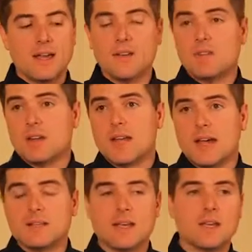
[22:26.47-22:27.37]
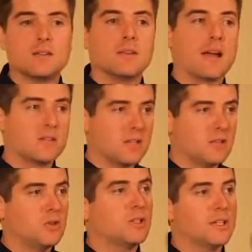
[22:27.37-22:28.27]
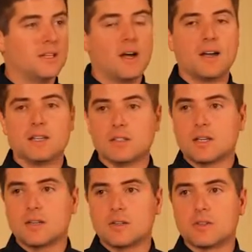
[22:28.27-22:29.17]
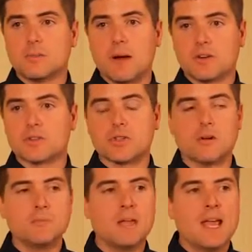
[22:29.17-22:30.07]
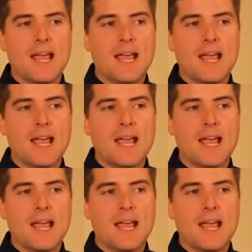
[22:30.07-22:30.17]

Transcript: And they've done that. And after they nucleated the eye, they looked at it under the microscope,